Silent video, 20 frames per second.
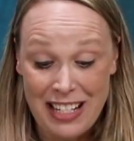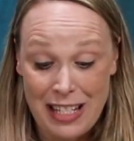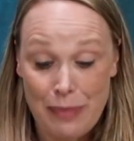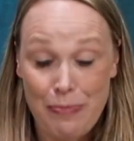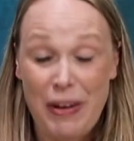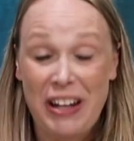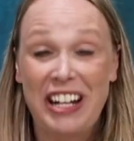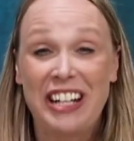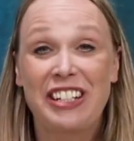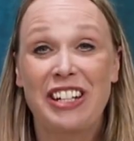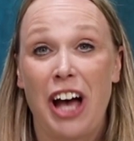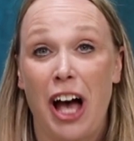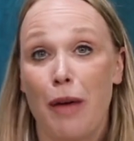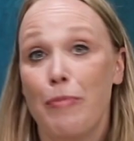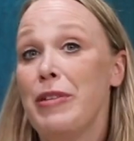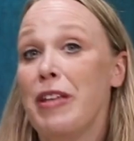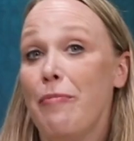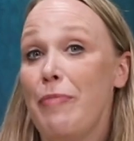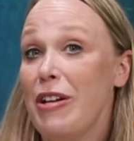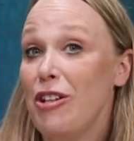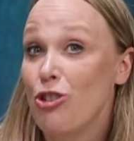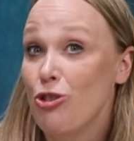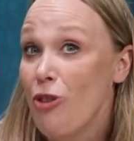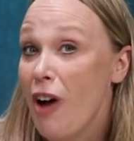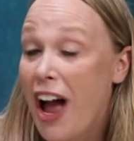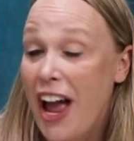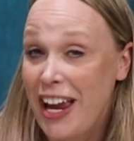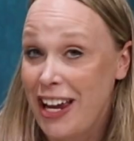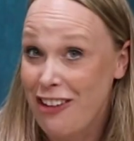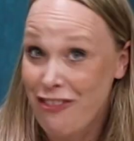spinning tops have been
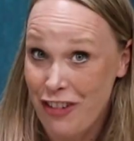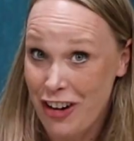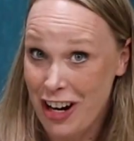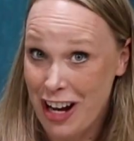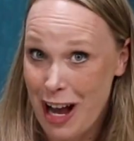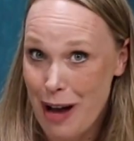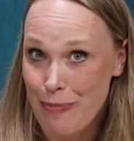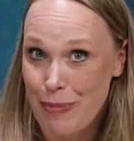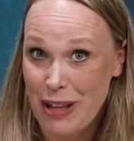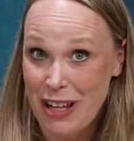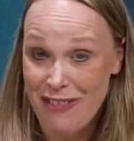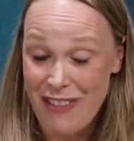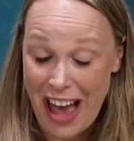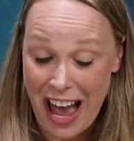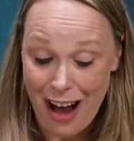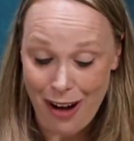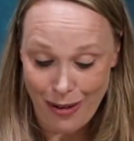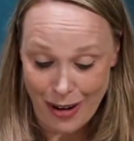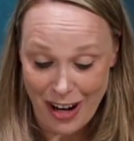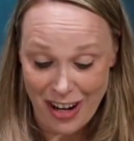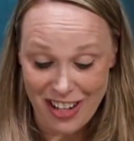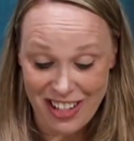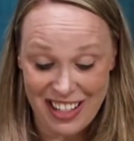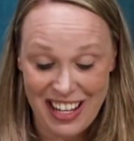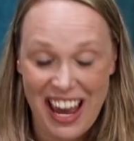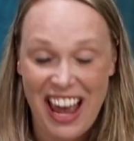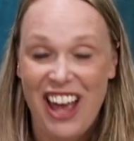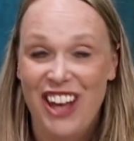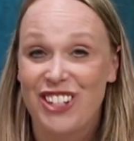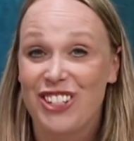drying for a couple of hours,
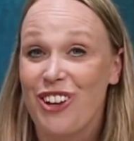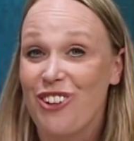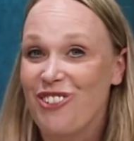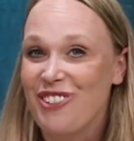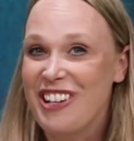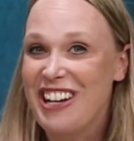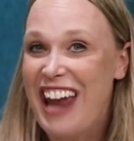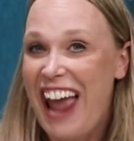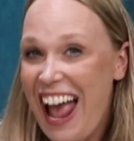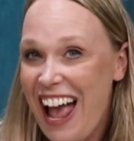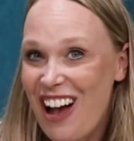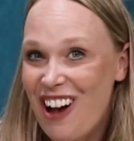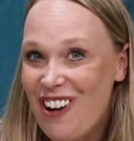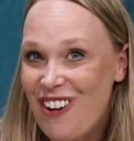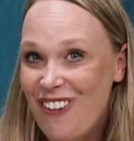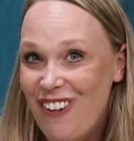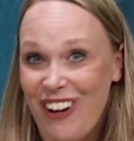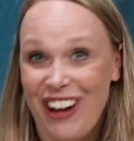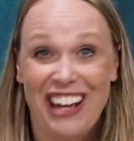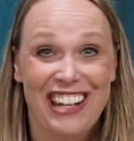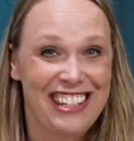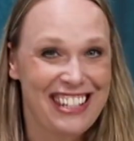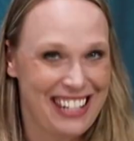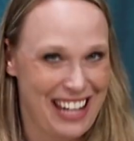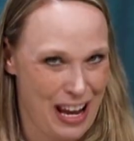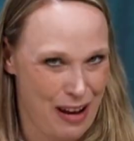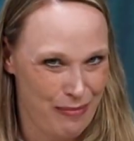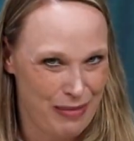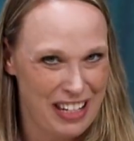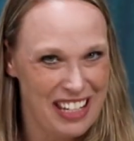so now it's
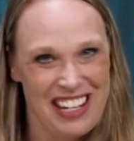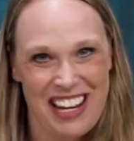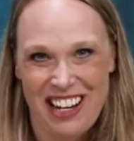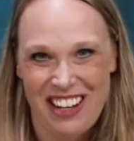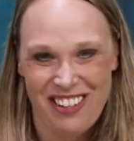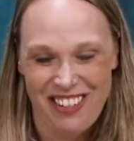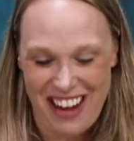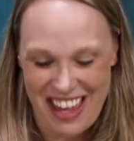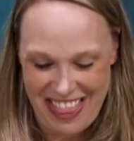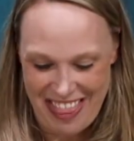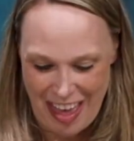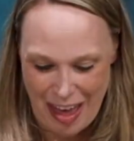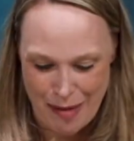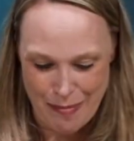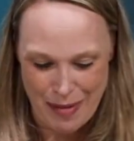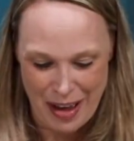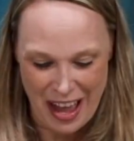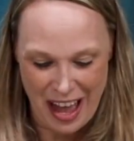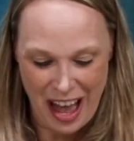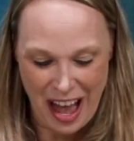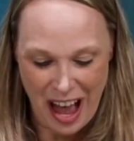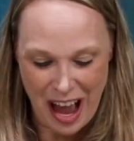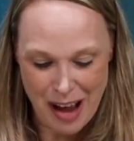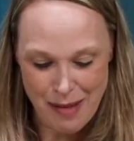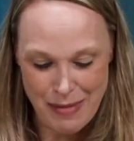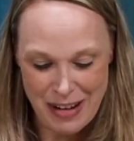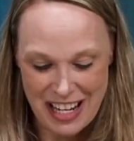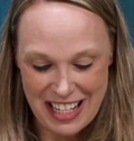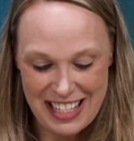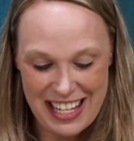time to decorate them.
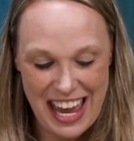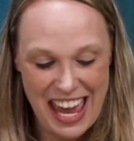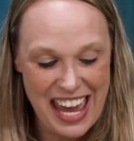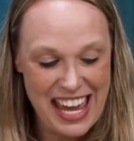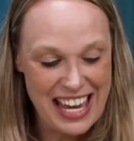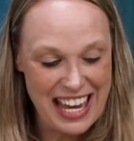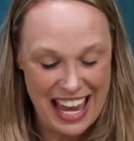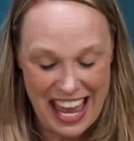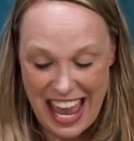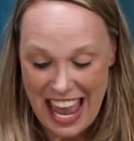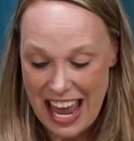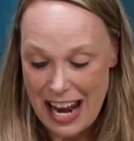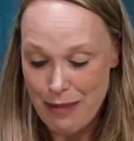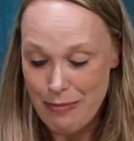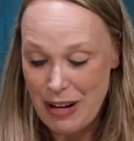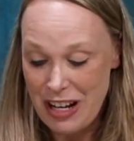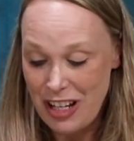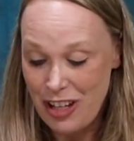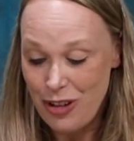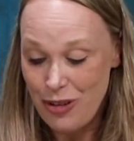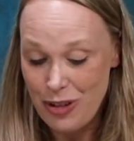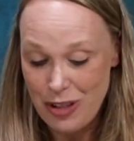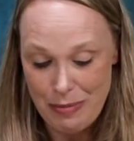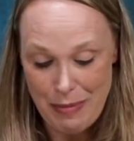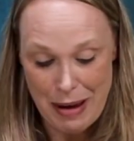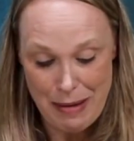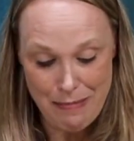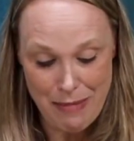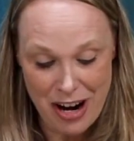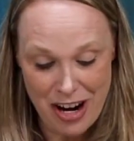I'm gonna take it and I'm gonna use
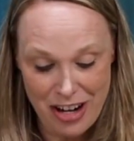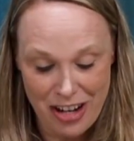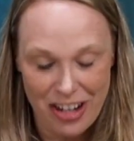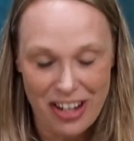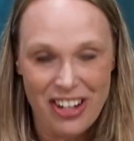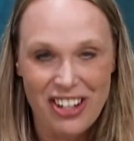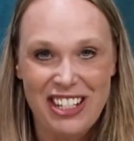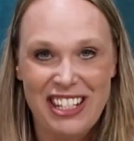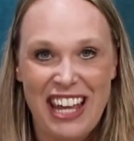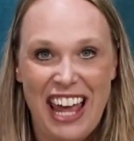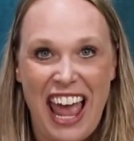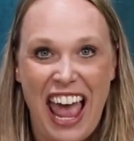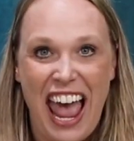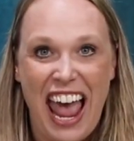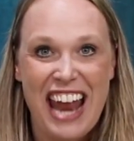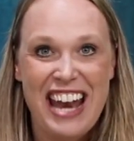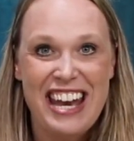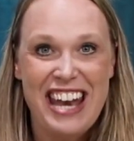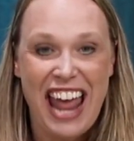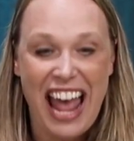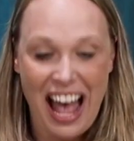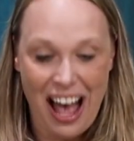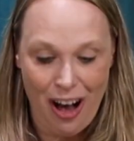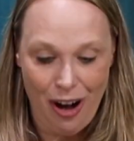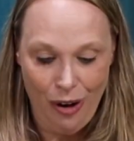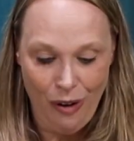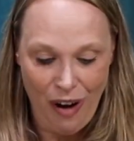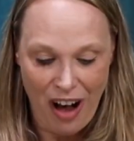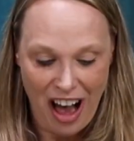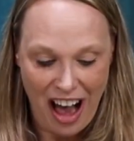my markers, and
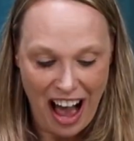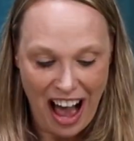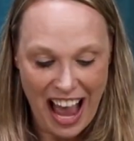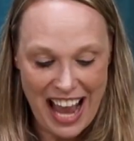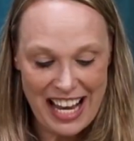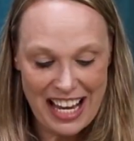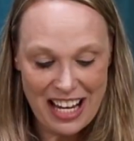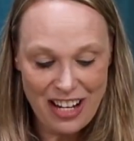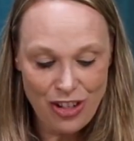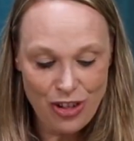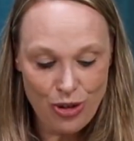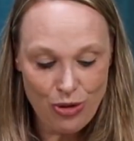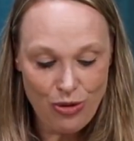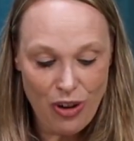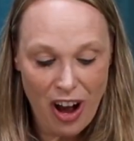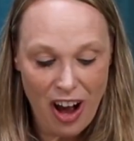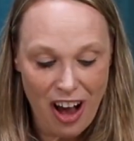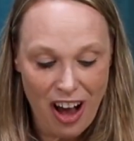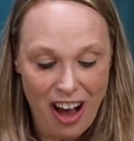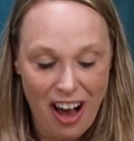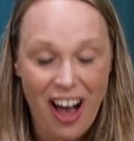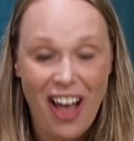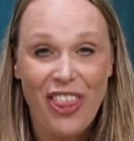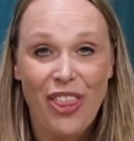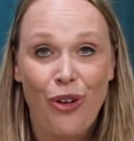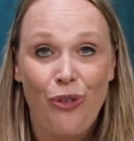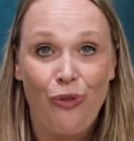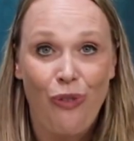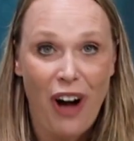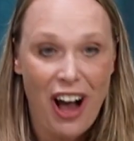now I can draw on
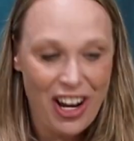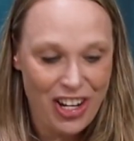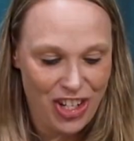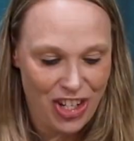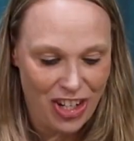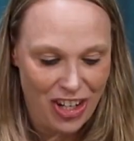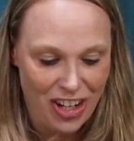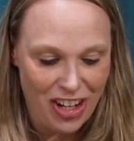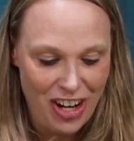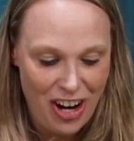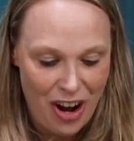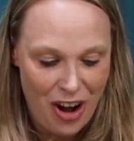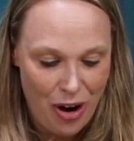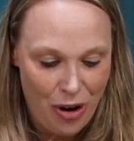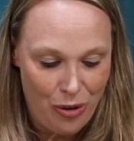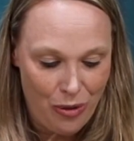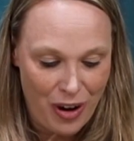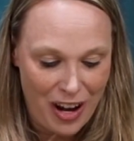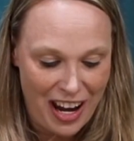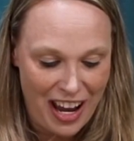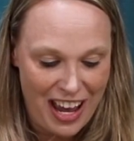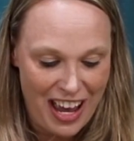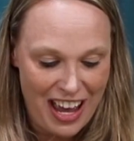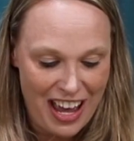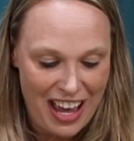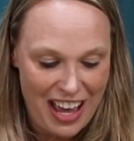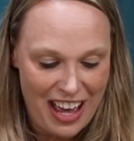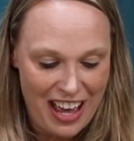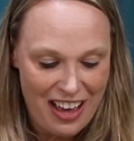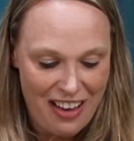the washer
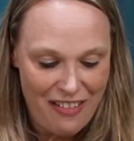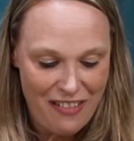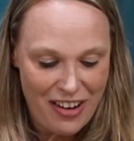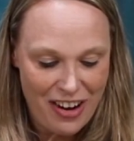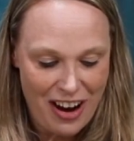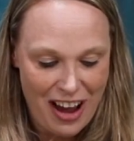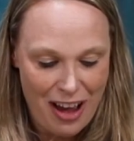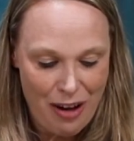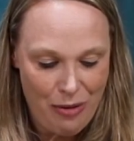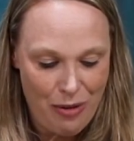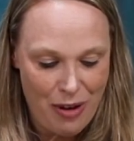whatever I